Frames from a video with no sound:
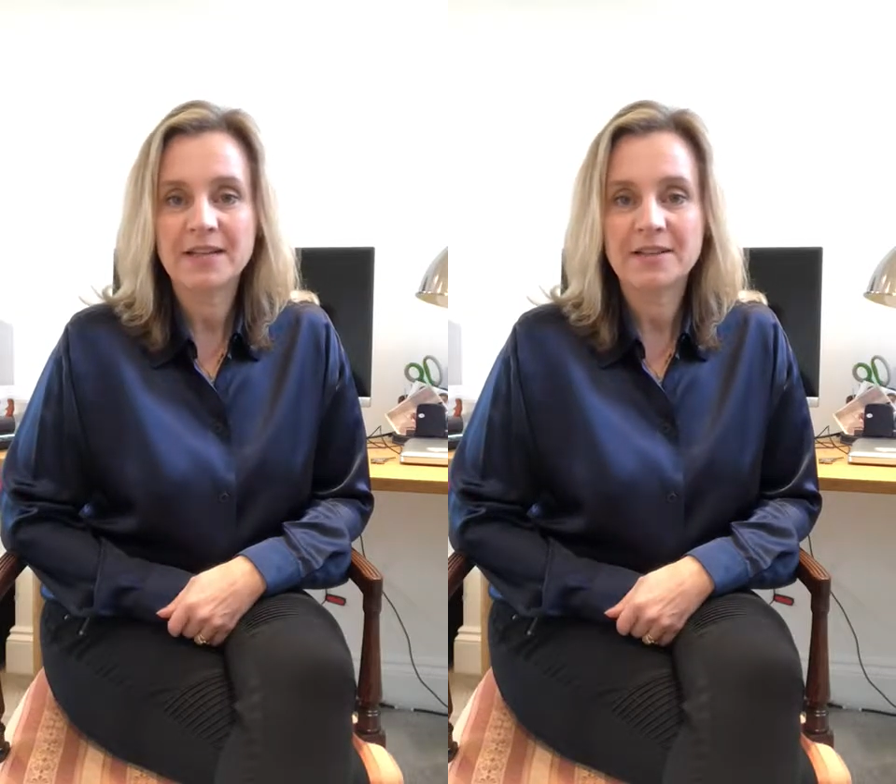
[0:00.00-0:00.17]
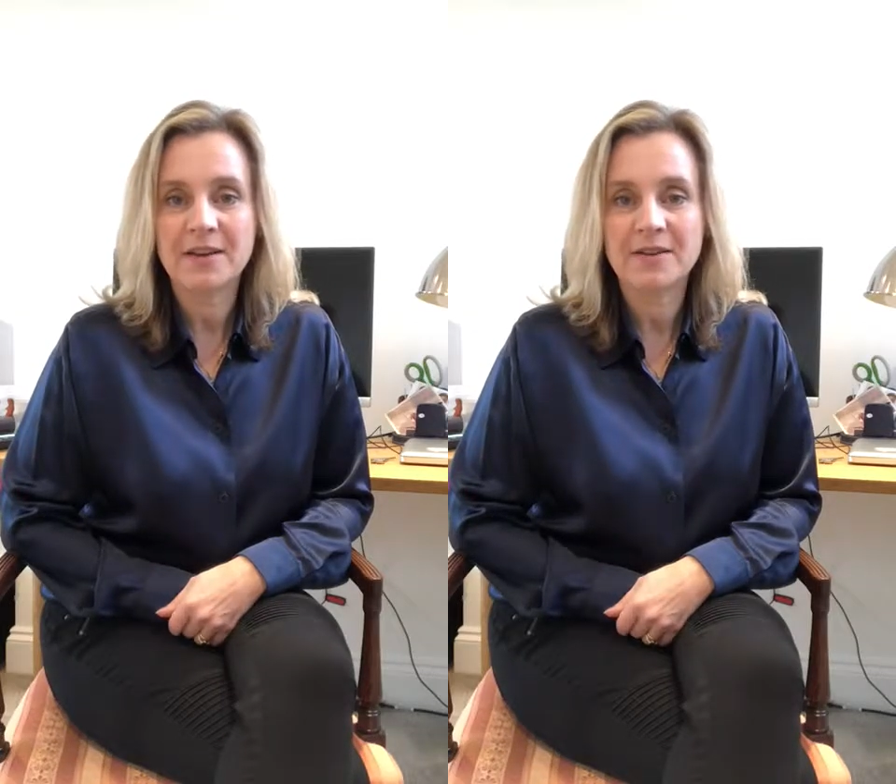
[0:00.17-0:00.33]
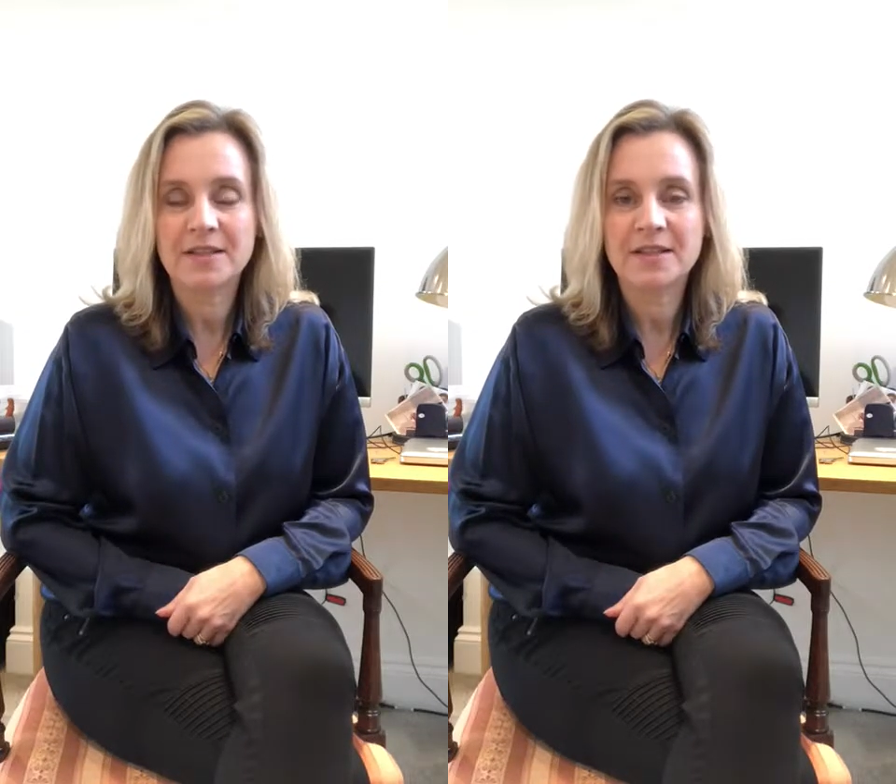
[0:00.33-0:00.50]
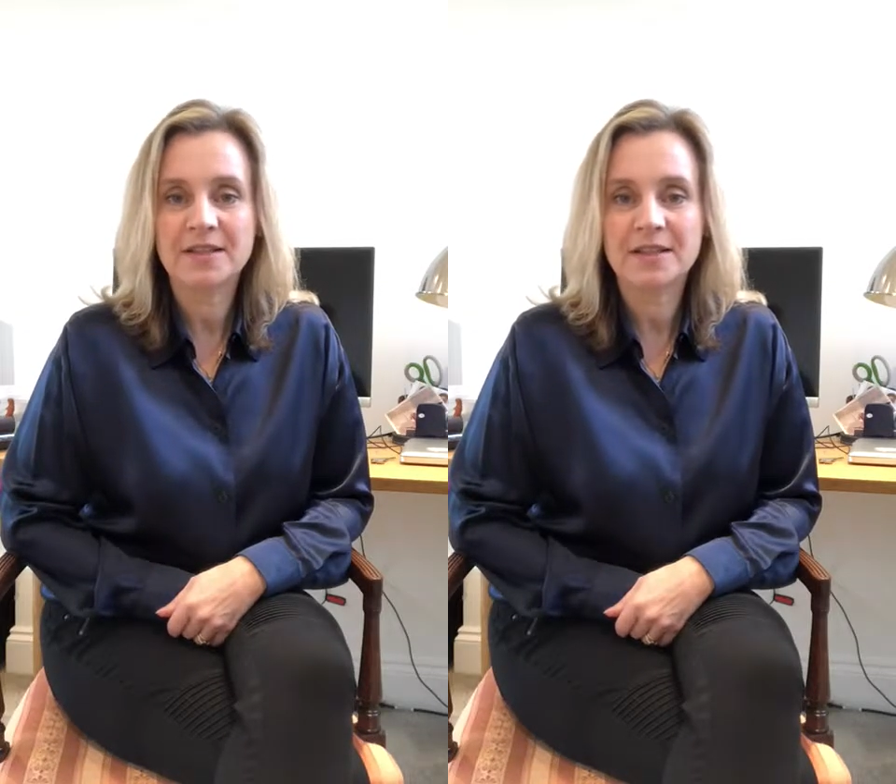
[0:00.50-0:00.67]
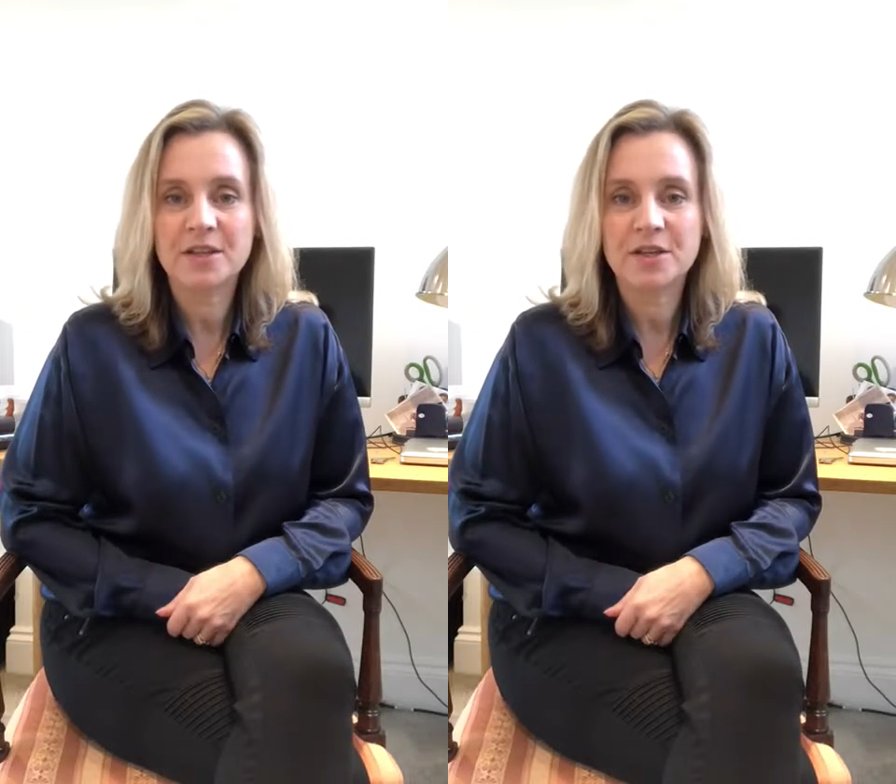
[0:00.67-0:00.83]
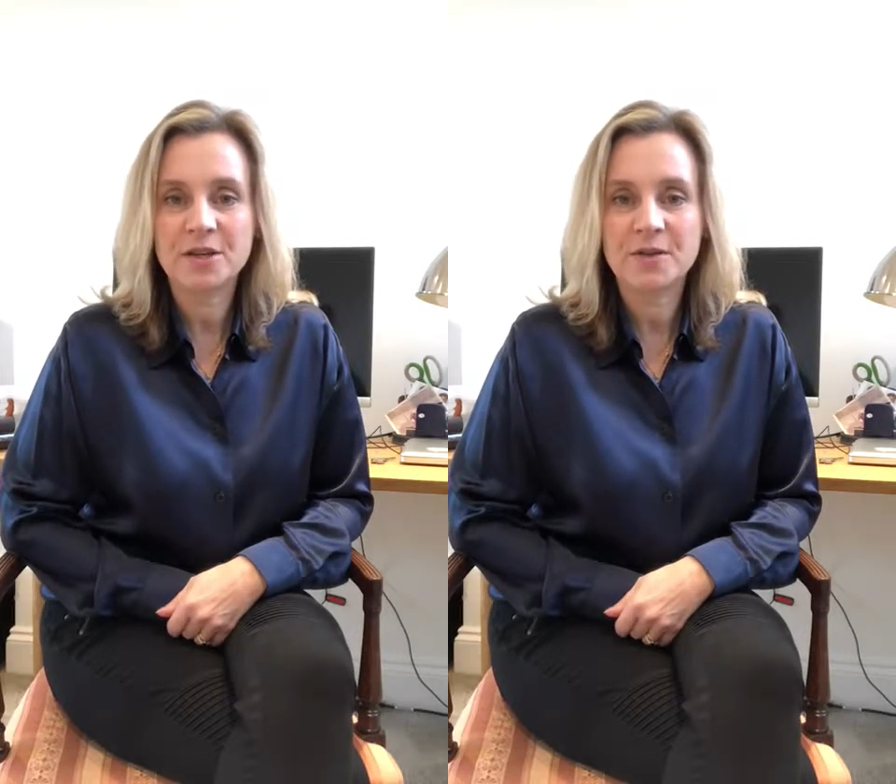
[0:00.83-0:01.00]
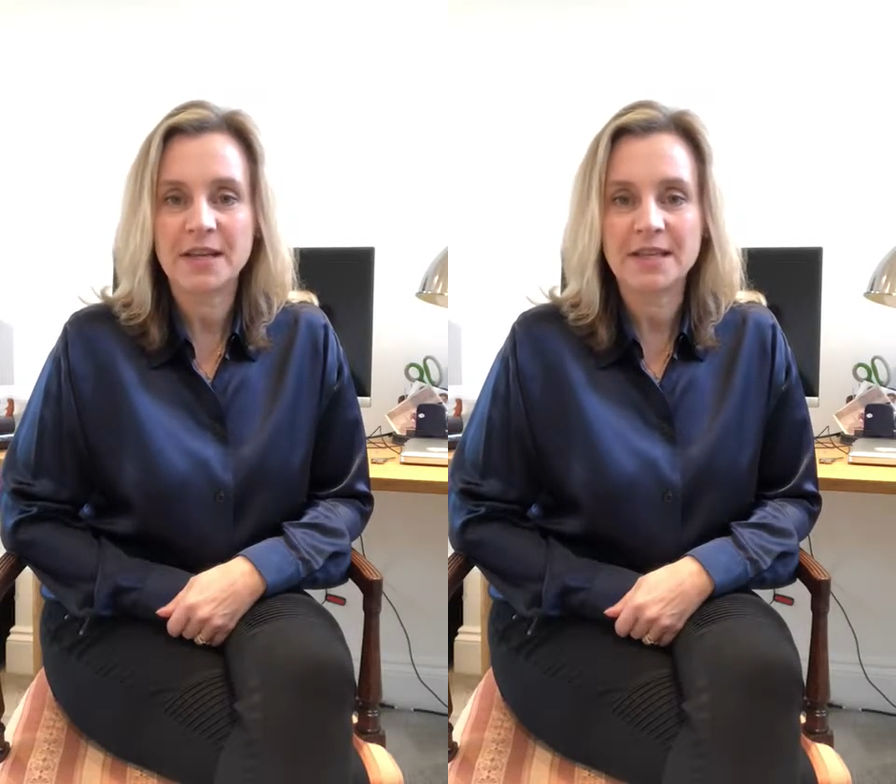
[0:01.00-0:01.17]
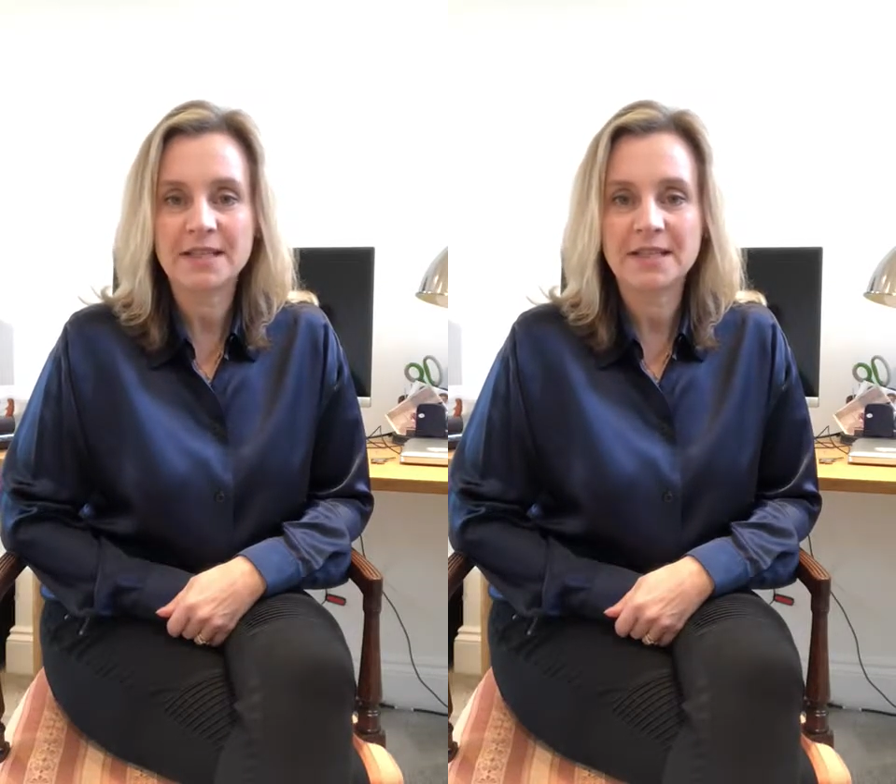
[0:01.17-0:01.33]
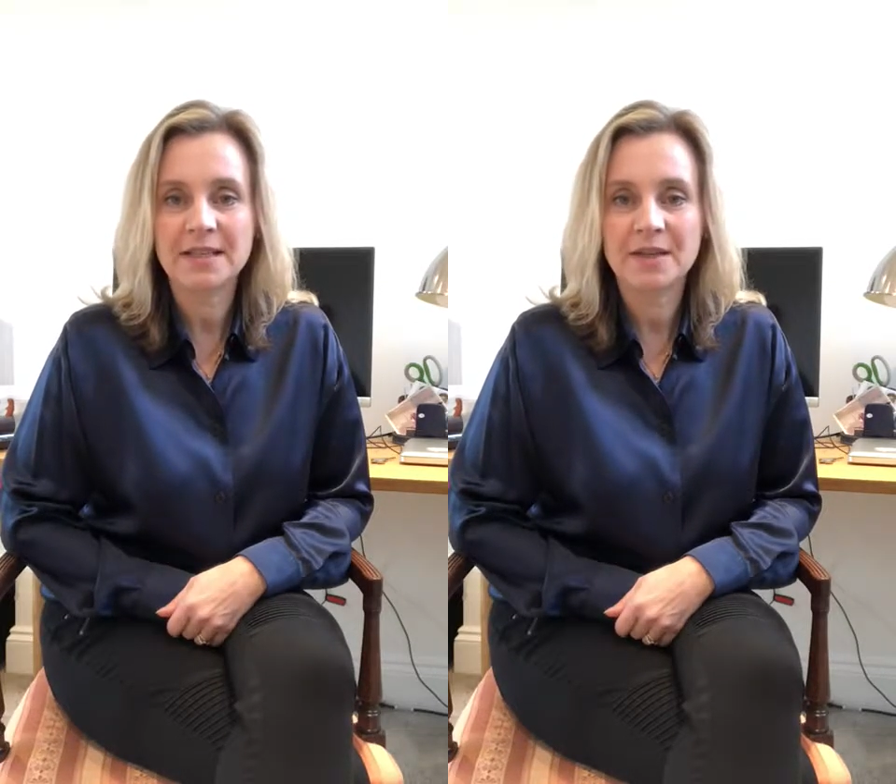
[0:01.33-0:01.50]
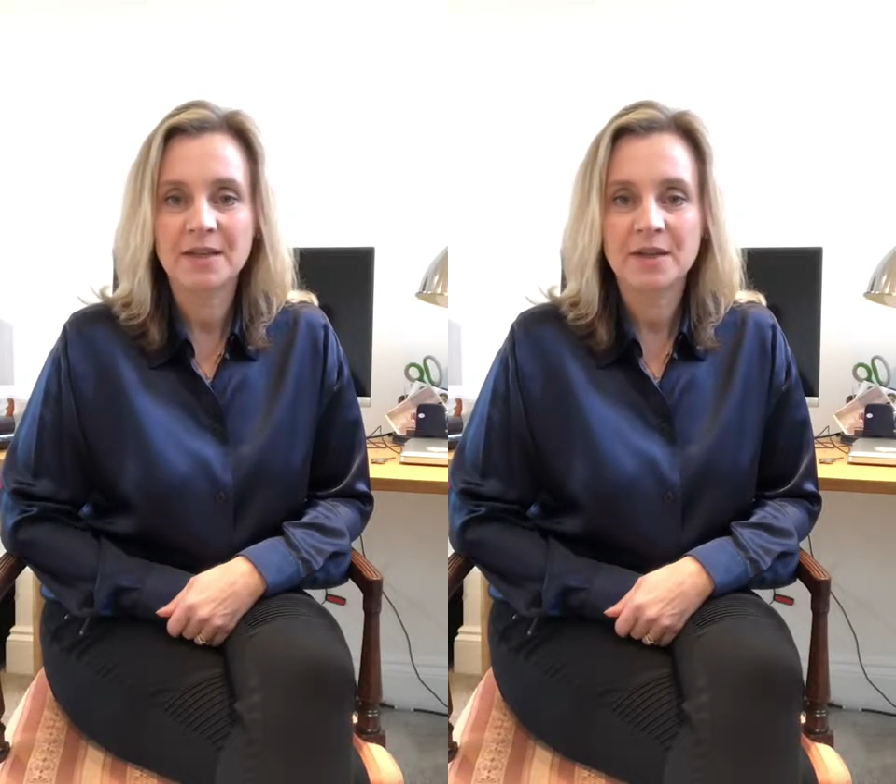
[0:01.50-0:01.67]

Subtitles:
tasks to do this.